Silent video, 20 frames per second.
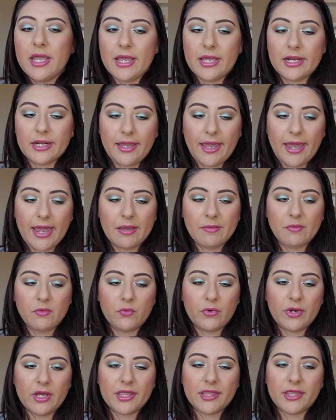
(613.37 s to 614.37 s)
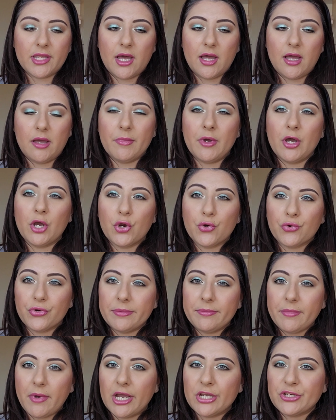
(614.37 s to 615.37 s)
It came with um, a
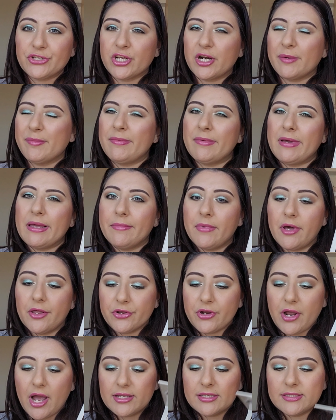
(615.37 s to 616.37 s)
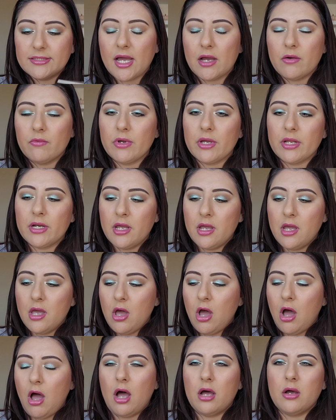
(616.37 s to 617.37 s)
cream eyeshadow, but my mother has that one,
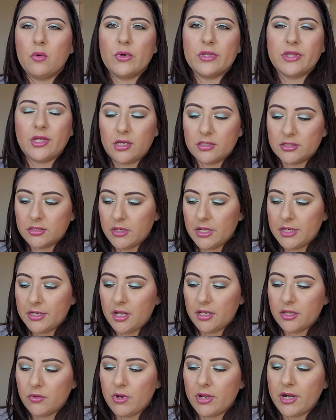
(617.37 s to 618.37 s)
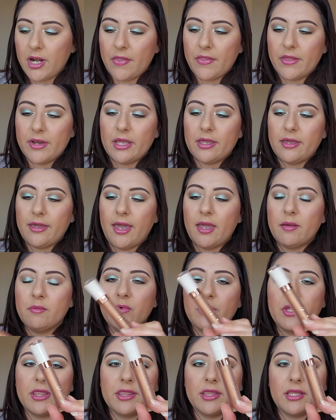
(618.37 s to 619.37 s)
uh, with also another one, and then it came
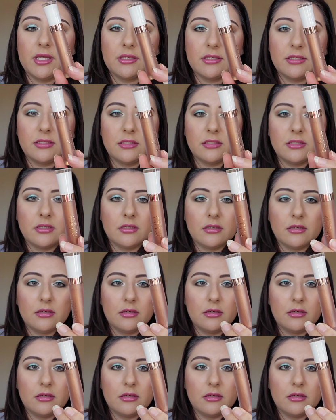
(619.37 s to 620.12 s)
with this